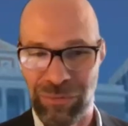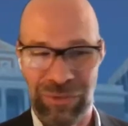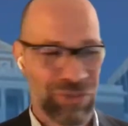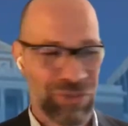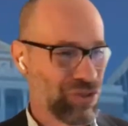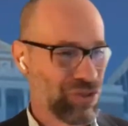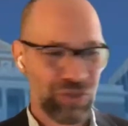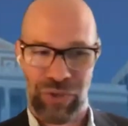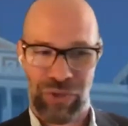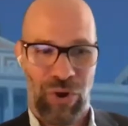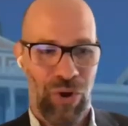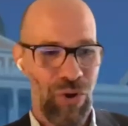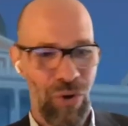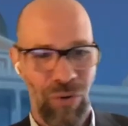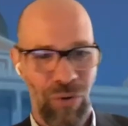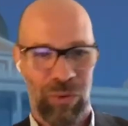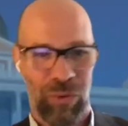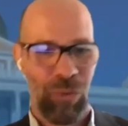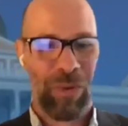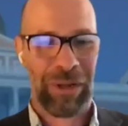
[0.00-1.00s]
was just
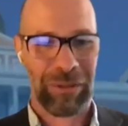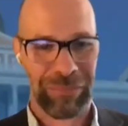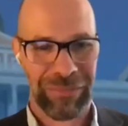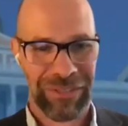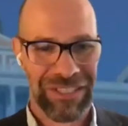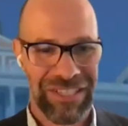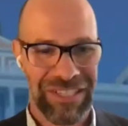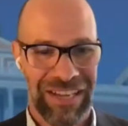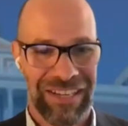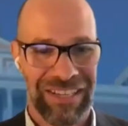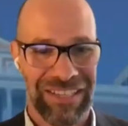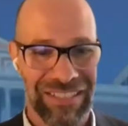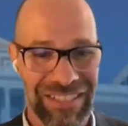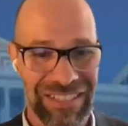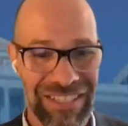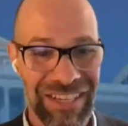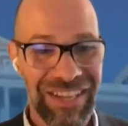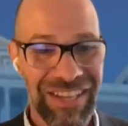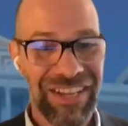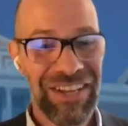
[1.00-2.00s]
overwhelmed in seconds.